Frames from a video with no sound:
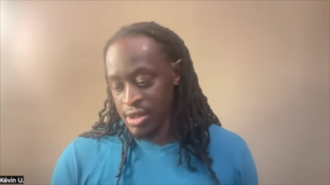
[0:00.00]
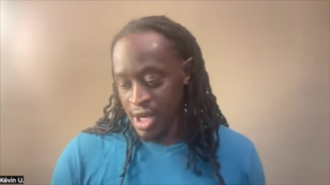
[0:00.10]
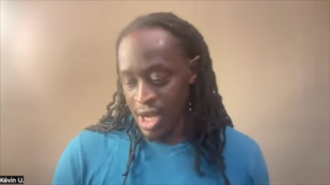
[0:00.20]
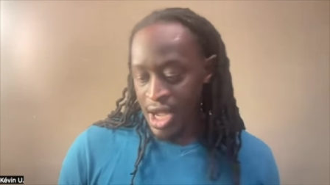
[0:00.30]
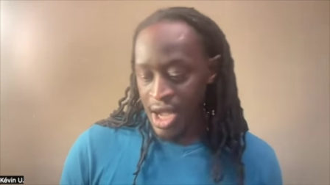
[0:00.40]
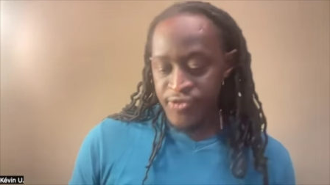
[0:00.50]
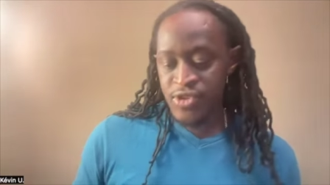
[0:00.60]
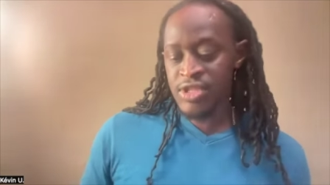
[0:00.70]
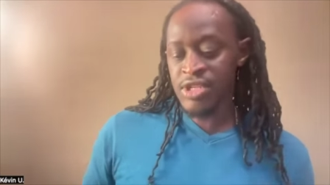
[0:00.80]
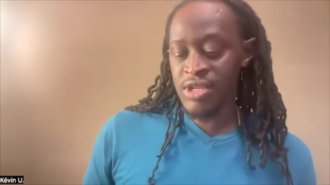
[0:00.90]
I have to
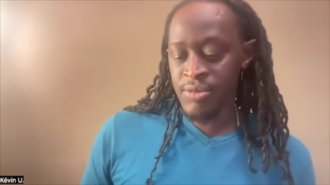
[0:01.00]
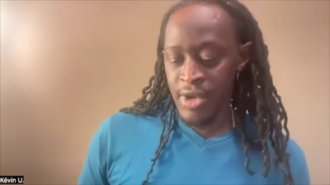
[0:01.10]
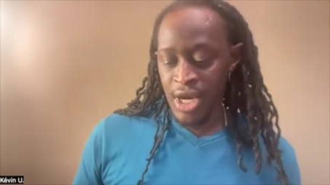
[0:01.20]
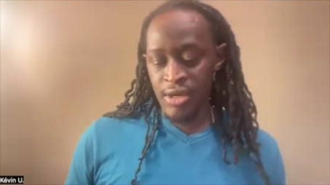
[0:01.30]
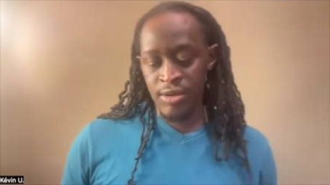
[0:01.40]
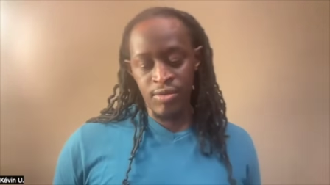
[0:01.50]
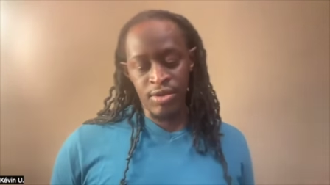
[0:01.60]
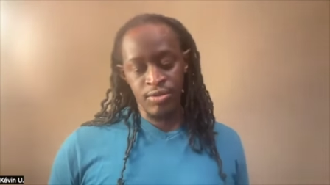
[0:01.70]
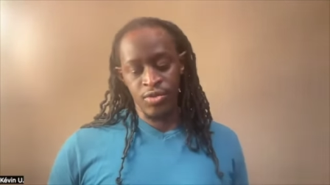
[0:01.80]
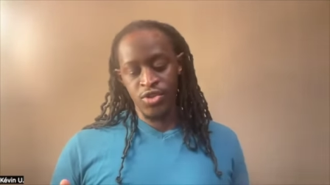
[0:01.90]
think about
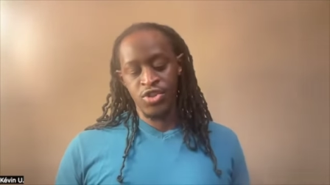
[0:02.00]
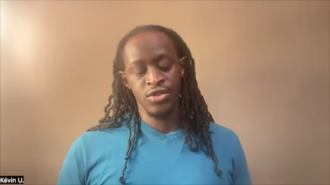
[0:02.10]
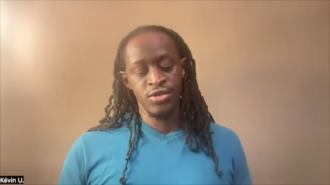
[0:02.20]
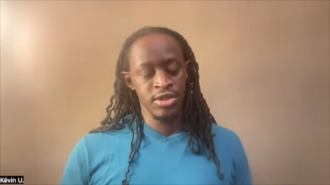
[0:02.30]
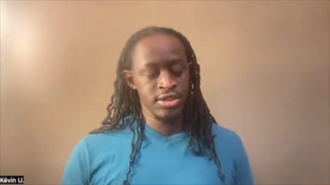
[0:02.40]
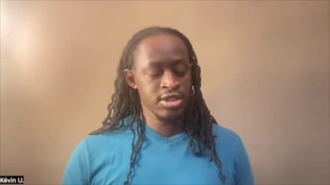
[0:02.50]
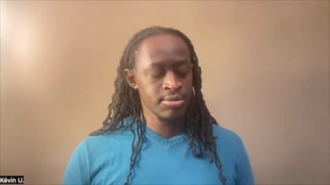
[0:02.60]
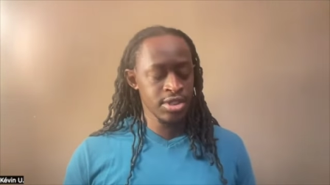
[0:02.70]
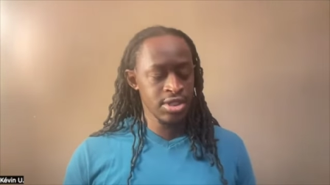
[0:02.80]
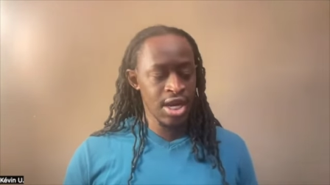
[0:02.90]
when we're shooting
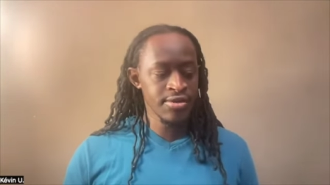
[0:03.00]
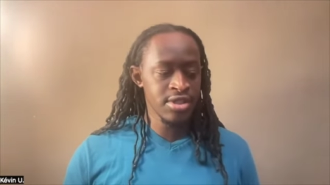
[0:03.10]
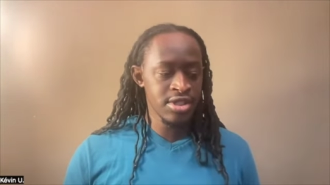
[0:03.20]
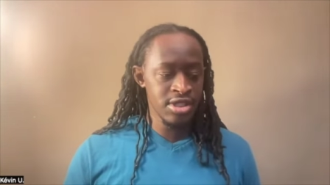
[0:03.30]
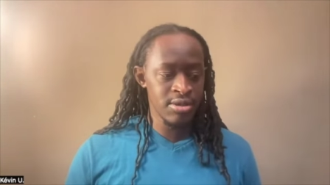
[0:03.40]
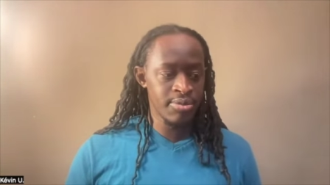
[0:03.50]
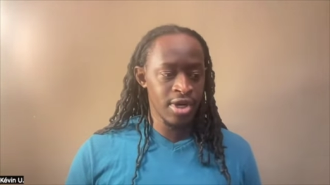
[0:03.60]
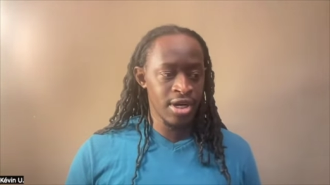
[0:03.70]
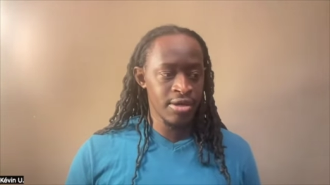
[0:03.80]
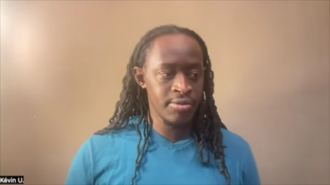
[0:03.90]
something. I have to think
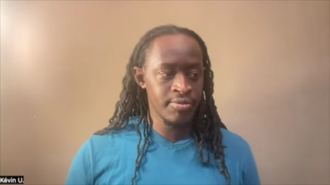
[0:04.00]
about